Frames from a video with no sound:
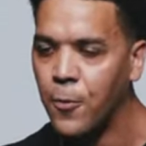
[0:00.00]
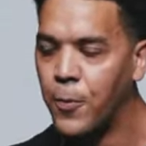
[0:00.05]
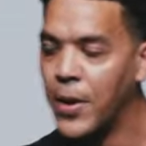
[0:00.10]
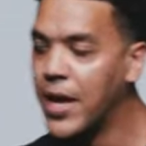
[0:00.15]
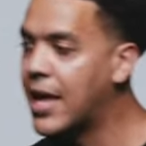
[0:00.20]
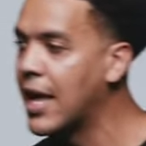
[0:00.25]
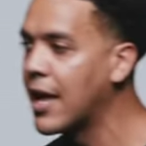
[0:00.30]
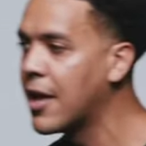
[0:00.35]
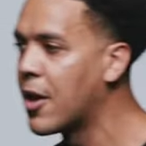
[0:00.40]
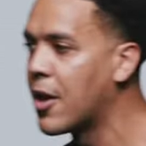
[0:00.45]

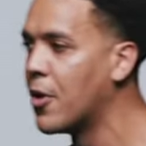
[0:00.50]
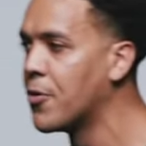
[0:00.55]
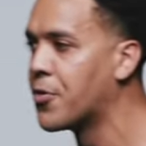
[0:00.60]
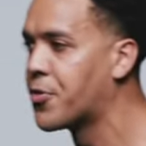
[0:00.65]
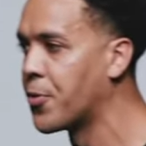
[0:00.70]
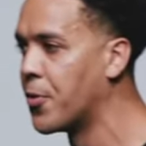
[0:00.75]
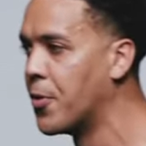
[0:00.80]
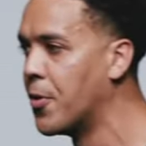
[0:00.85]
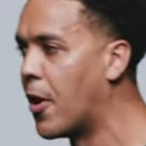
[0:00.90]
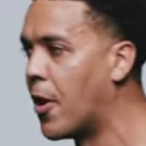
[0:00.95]
We can go
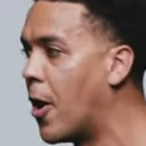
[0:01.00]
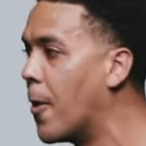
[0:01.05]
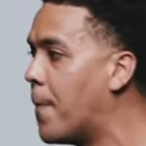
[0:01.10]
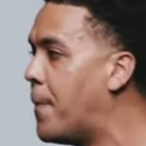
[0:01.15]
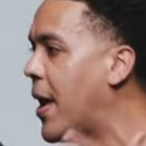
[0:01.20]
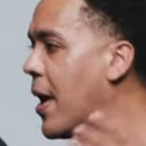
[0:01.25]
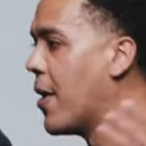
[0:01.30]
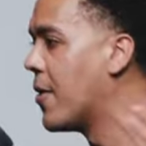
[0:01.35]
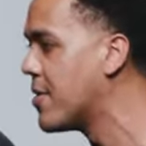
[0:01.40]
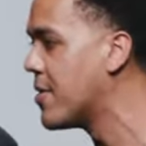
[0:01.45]
through our
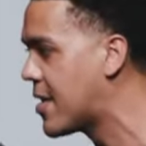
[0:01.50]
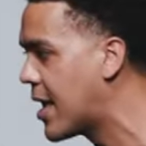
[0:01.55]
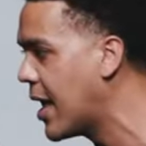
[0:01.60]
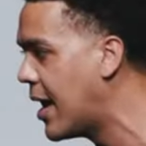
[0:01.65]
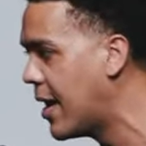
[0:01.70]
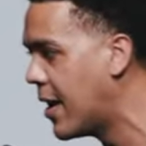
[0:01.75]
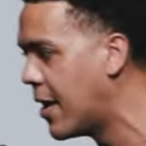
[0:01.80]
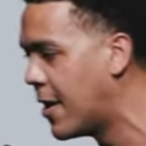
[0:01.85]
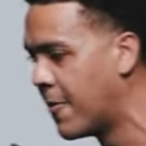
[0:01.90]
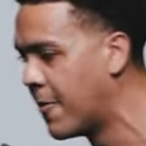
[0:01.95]
parents
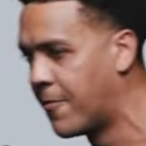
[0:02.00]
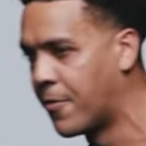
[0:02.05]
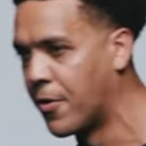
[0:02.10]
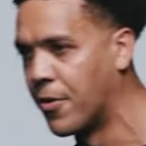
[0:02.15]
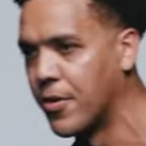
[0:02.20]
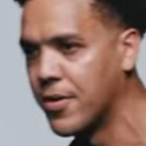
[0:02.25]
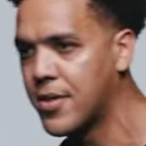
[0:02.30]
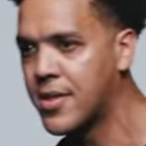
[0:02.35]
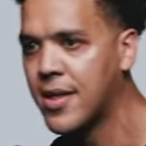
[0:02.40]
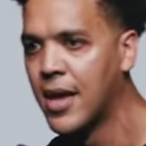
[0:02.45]
getting a
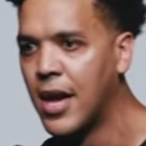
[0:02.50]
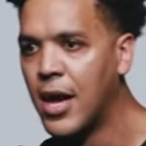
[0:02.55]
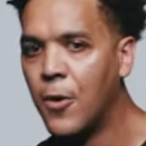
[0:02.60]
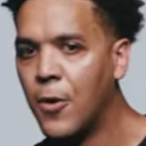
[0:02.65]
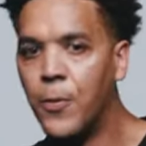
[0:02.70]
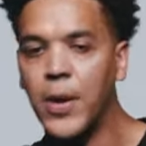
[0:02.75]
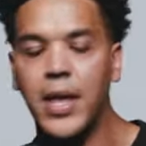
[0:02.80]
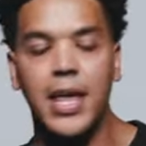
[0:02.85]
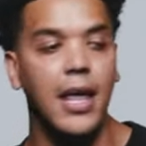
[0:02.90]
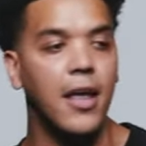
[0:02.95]
divorce.
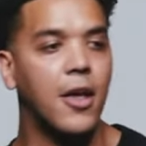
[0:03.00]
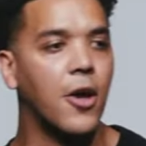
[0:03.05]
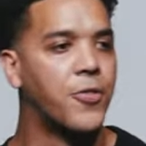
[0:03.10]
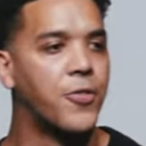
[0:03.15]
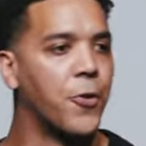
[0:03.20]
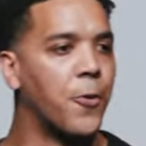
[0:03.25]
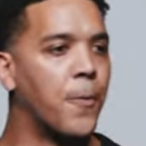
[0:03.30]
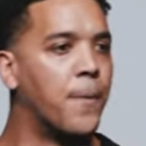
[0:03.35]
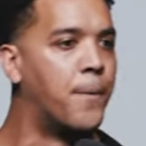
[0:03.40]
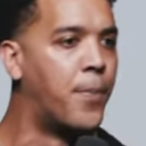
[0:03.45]
We can go
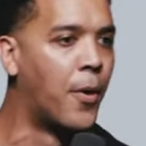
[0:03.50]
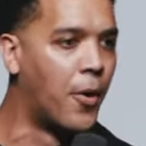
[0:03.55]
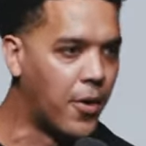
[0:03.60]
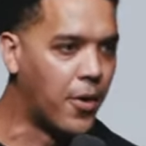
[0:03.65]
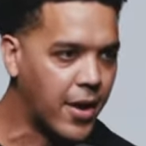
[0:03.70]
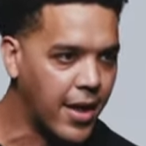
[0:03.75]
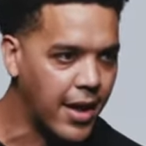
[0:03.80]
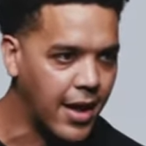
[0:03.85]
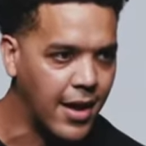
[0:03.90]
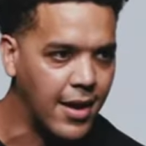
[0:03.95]
through
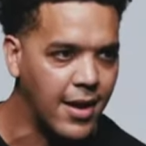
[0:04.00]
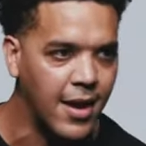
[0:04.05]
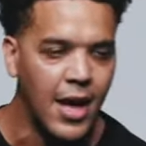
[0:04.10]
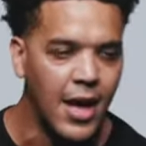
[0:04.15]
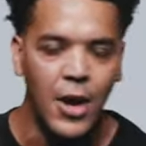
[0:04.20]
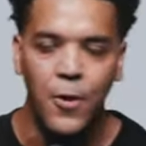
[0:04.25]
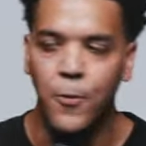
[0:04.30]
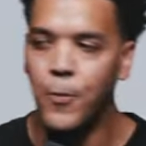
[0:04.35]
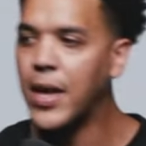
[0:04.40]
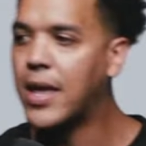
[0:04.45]
bullying.
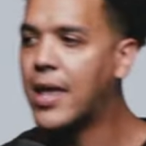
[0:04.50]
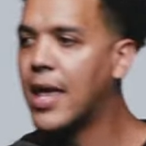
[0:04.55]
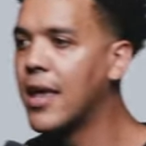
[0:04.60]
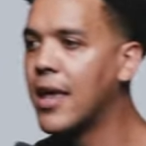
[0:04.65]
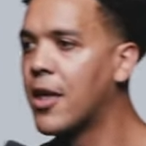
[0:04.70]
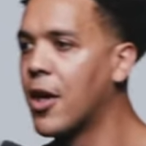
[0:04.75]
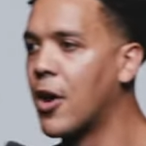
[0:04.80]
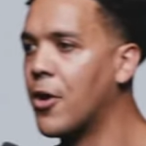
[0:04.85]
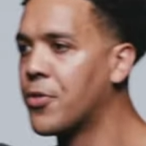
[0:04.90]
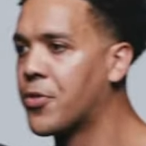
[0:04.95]
We
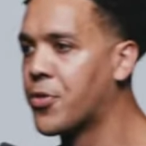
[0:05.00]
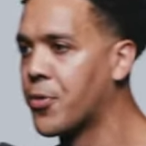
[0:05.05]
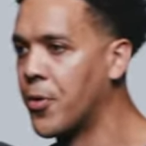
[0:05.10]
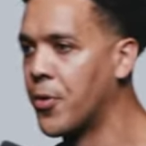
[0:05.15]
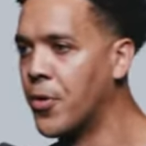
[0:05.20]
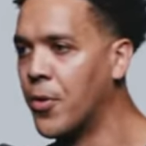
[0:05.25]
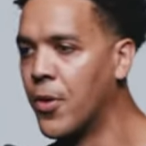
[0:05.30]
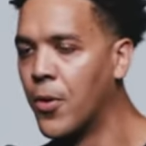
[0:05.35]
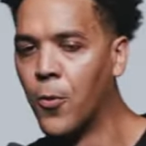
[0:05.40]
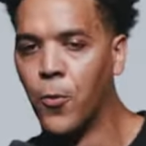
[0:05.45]
can go
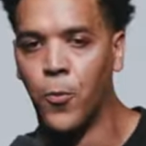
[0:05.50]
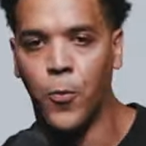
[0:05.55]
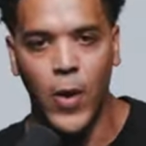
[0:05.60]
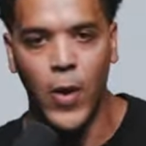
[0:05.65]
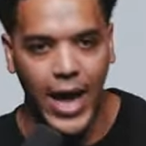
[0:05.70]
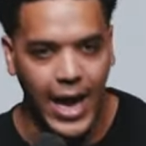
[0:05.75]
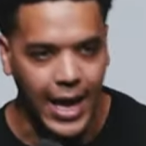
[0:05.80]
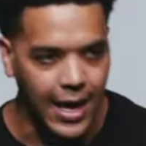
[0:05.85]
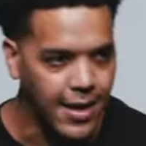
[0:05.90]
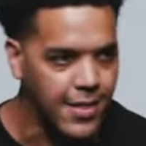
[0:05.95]
through
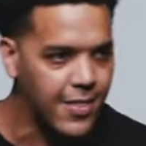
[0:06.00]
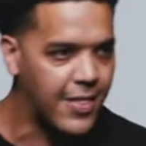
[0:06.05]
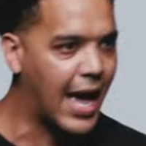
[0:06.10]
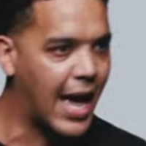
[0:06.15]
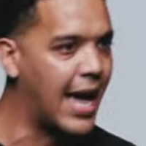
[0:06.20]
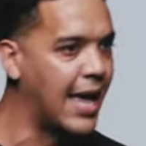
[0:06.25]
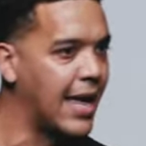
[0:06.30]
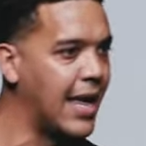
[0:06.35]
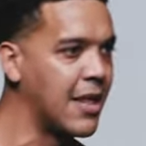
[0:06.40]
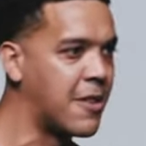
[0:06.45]
weight
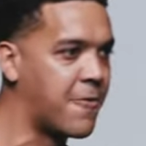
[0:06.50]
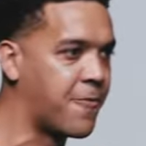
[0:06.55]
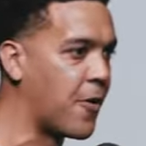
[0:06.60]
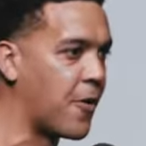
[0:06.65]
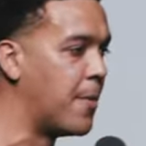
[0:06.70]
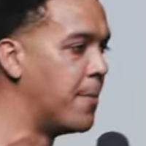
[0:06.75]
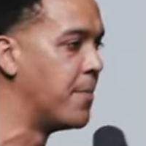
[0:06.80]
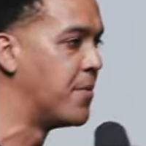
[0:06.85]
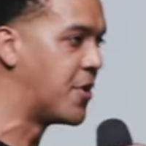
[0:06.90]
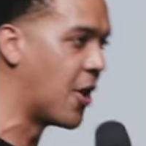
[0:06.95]
that is
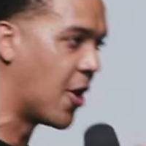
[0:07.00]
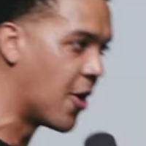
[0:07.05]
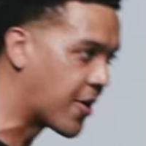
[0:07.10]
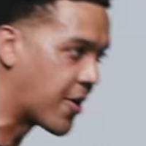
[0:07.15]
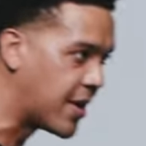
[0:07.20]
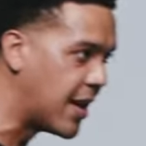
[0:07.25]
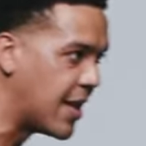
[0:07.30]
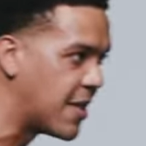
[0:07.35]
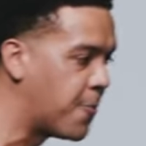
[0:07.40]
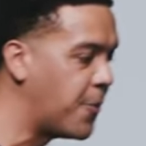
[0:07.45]
from
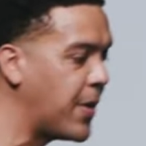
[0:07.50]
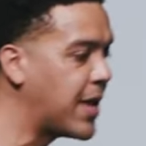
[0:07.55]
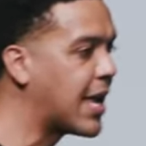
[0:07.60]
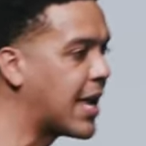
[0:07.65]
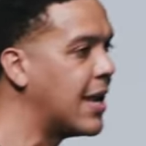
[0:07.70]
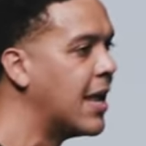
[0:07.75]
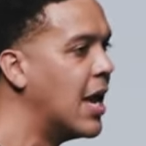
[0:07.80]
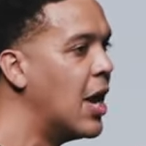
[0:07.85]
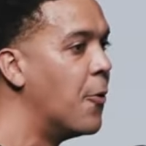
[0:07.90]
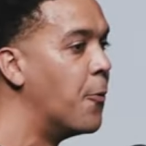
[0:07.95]
darkness. We
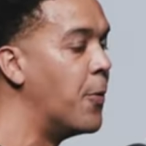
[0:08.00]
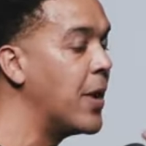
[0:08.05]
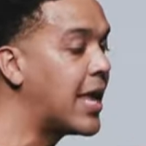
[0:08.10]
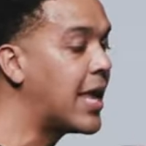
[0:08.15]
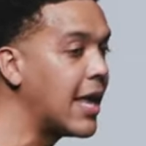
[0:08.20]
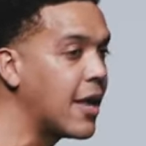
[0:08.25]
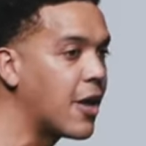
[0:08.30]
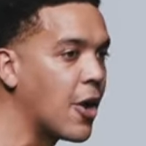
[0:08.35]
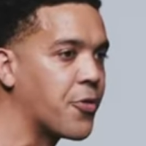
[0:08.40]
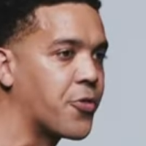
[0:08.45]
can, we
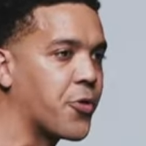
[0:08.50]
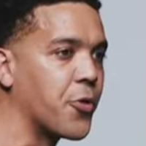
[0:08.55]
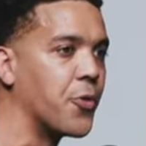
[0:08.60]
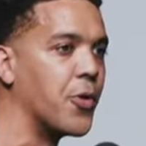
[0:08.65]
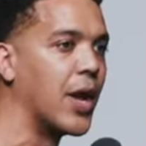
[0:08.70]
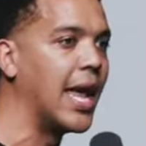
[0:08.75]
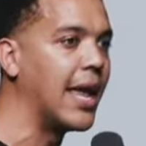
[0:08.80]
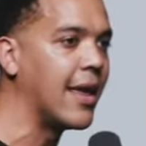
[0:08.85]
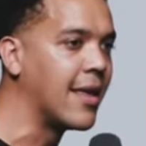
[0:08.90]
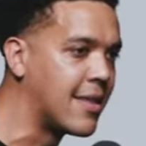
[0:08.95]
can go
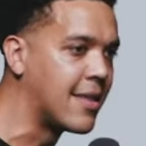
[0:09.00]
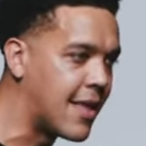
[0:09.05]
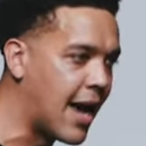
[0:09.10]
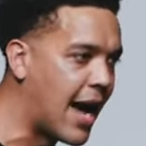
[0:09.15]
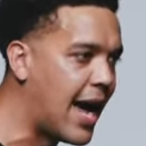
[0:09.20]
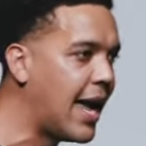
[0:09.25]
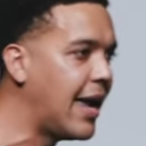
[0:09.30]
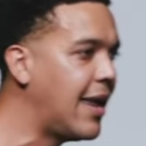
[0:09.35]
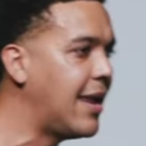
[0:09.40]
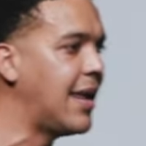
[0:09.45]
through
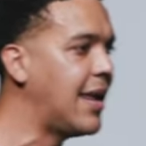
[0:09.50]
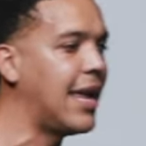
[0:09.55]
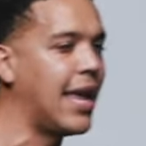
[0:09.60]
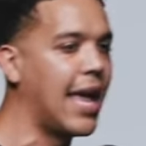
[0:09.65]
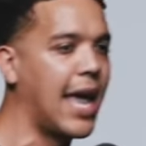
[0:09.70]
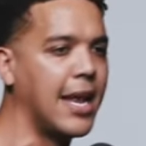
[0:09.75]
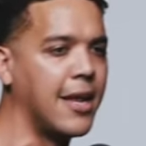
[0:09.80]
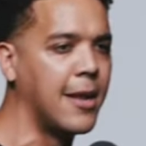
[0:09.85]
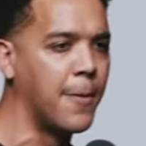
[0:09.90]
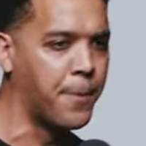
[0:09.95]

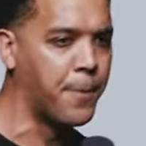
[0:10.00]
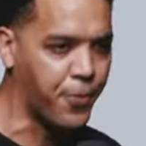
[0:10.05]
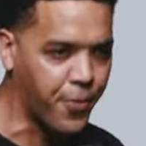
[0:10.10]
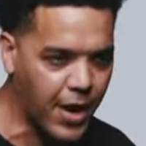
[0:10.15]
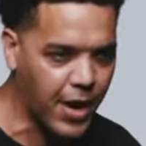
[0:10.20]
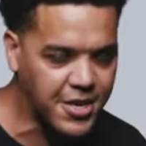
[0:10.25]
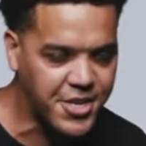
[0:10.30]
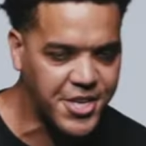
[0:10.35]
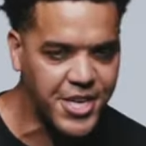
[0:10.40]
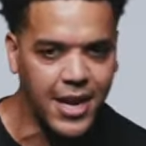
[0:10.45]
anxiety and
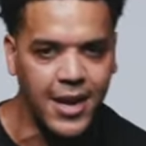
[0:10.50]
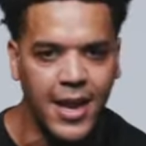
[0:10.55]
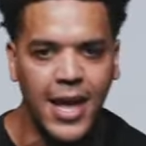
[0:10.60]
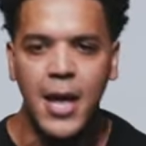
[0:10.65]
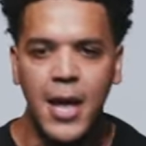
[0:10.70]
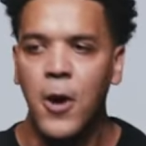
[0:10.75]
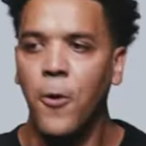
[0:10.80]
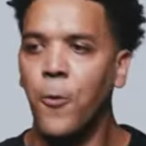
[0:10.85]
depression.